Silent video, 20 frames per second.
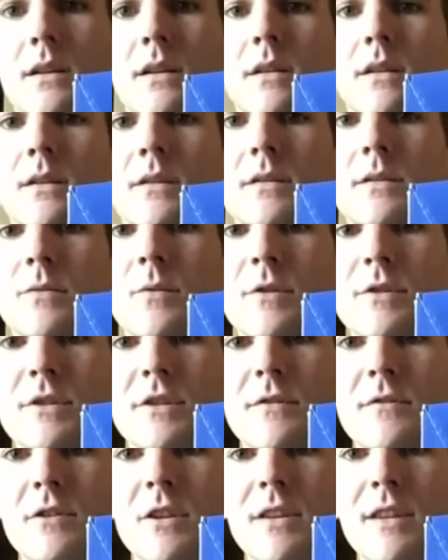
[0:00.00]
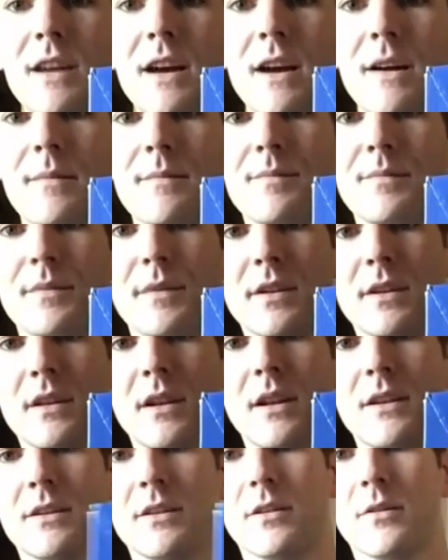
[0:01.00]
So once you've done that, you'll
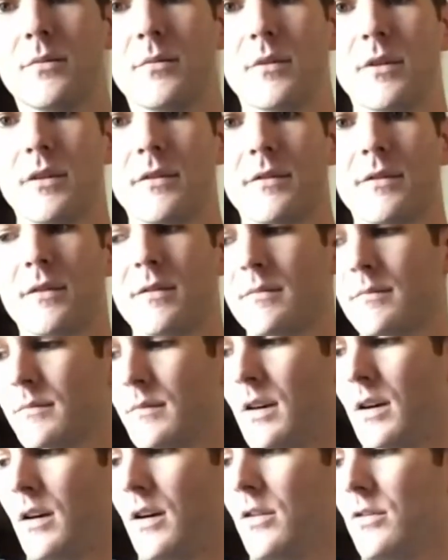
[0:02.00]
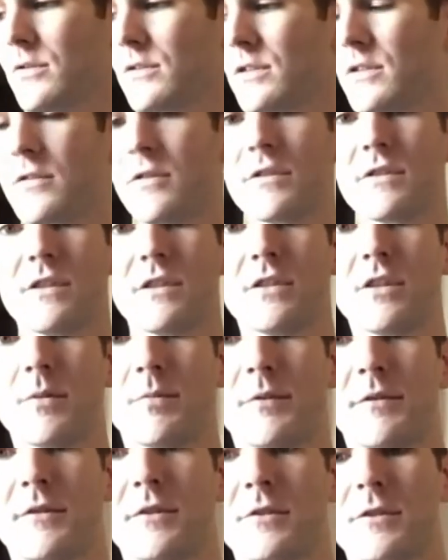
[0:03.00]
end up with holes across the top
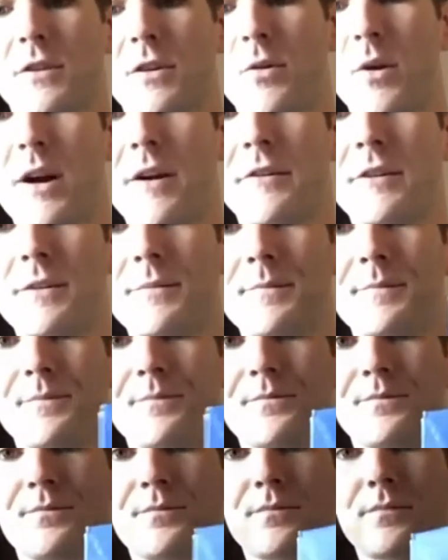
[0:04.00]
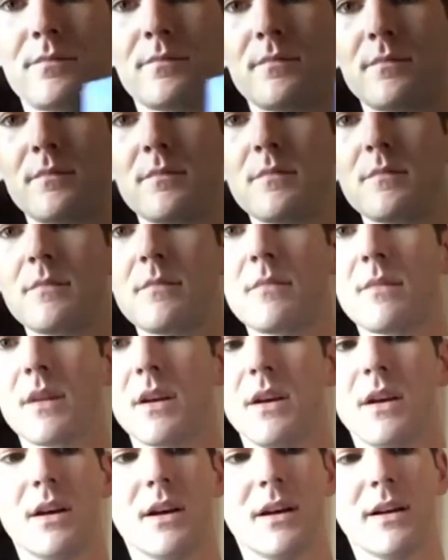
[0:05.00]
of your aquarium.
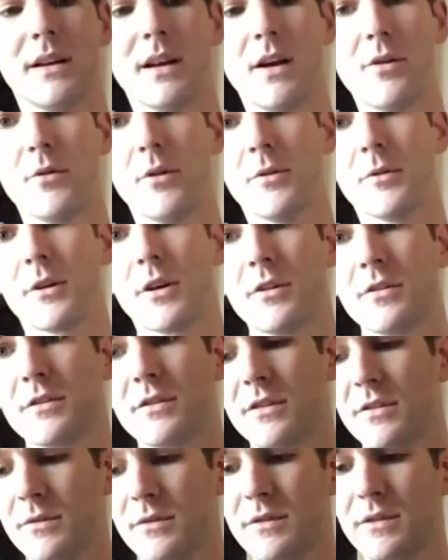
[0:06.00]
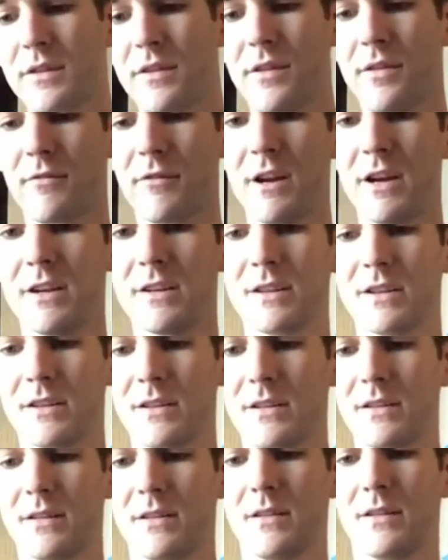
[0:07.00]
And now what we're going to do is thread
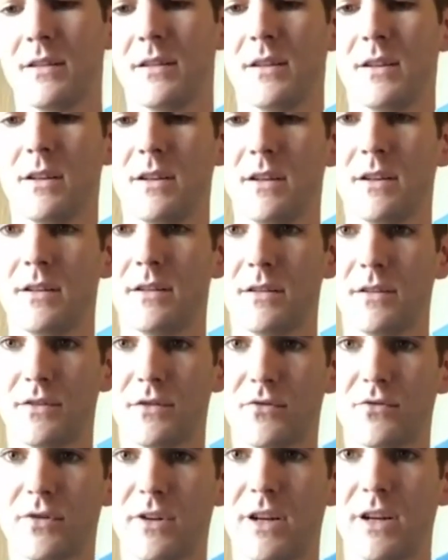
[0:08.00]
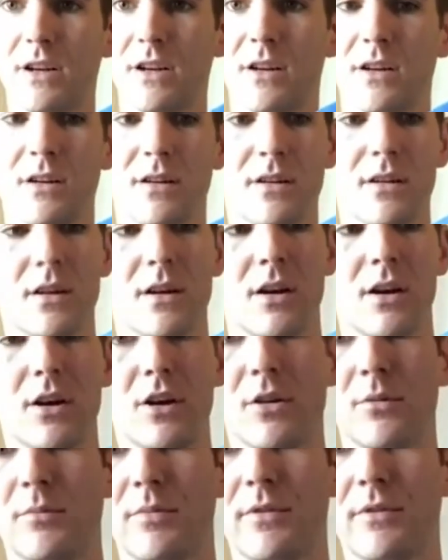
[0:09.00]
the string
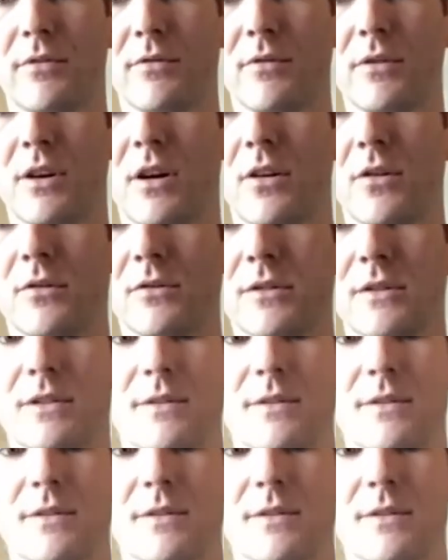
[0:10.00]
up through the holes.